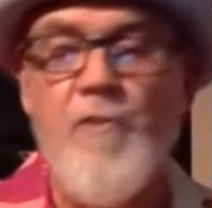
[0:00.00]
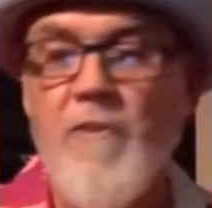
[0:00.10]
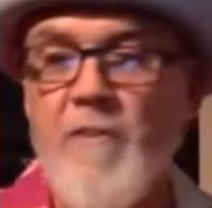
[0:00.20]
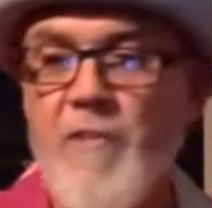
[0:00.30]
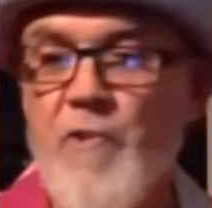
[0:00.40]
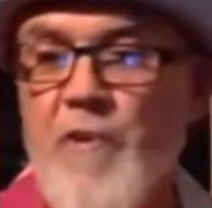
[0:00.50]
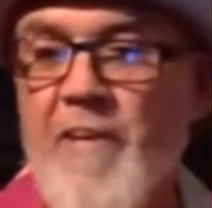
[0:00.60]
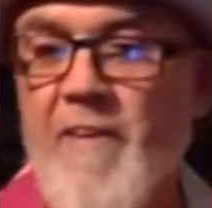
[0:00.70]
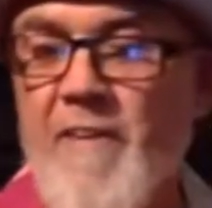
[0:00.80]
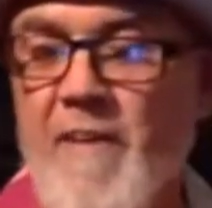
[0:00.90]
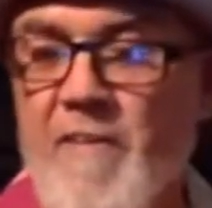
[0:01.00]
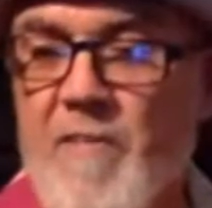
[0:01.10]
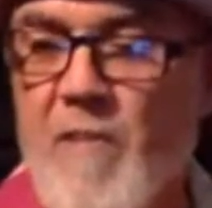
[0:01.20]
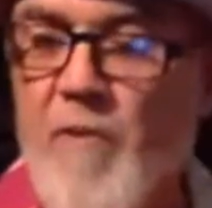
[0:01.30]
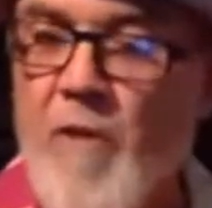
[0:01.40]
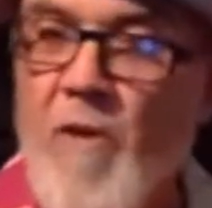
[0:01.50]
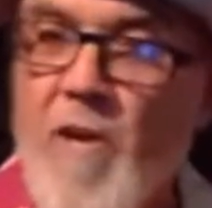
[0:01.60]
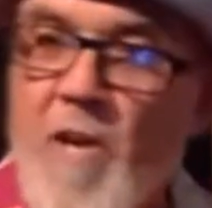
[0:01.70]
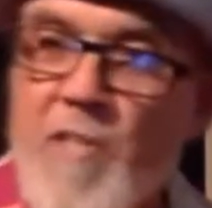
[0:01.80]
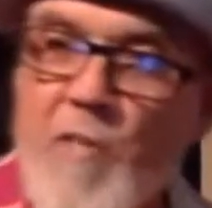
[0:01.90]
to drink it.
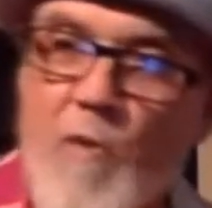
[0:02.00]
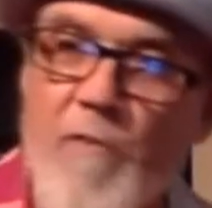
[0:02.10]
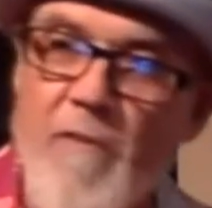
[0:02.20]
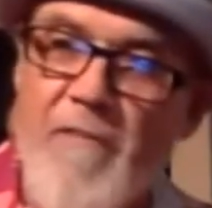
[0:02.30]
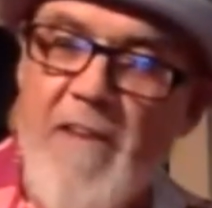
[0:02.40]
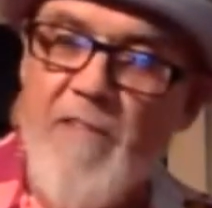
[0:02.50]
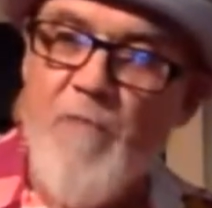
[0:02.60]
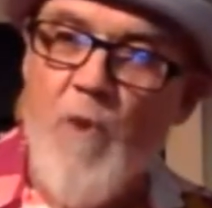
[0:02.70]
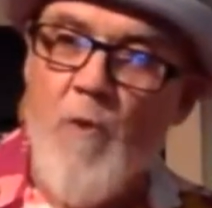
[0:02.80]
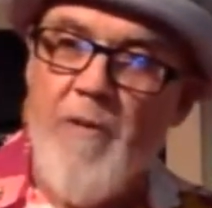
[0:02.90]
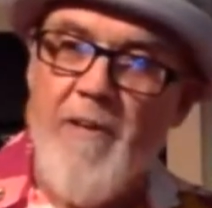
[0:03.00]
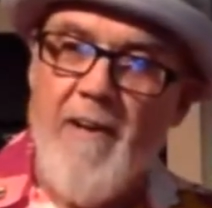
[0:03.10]
So fast forward